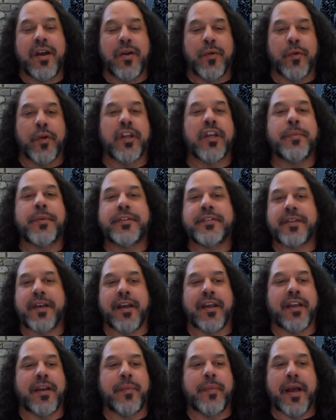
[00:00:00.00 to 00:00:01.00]
we're going to be
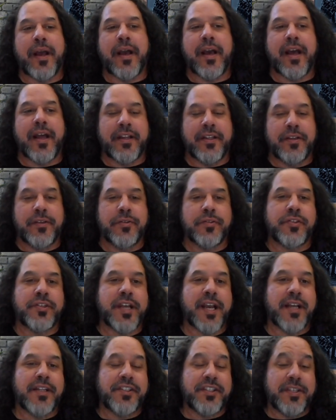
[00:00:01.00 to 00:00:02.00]
talking about how to use
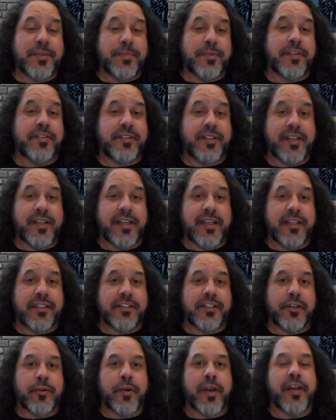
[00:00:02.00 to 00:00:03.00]
ChatGPT
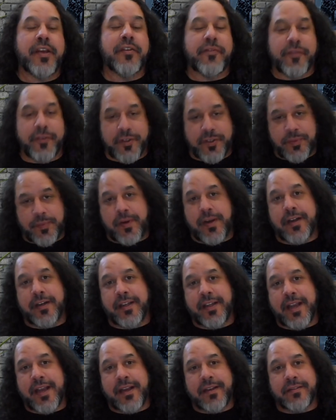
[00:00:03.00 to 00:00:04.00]
to create your first
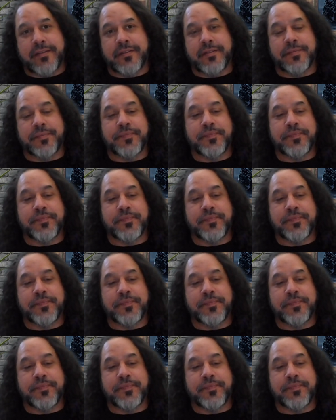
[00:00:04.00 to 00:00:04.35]
podcast.